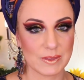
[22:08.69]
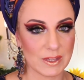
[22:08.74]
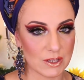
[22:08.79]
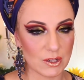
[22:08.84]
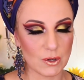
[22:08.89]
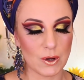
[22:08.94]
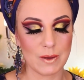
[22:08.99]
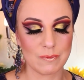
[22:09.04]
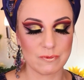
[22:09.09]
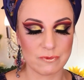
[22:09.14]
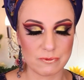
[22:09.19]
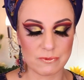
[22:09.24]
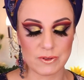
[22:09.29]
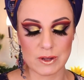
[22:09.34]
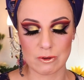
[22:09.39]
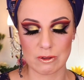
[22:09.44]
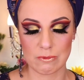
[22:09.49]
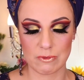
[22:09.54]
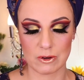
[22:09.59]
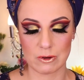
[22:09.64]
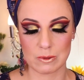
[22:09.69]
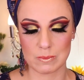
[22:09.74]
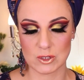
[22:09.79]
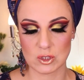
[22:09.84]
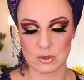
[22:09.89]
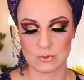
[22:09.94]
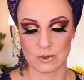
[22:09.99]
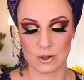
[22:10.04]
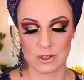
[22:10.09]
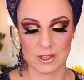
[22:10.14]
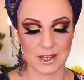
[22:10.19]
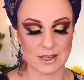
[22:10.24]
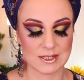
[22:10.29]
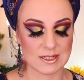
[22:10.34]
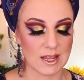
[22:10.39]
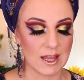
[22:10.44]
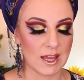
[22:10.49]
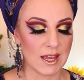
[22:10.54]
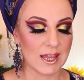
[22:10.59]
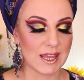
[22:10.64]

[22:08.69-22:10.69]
You know, I'm very, very much for that.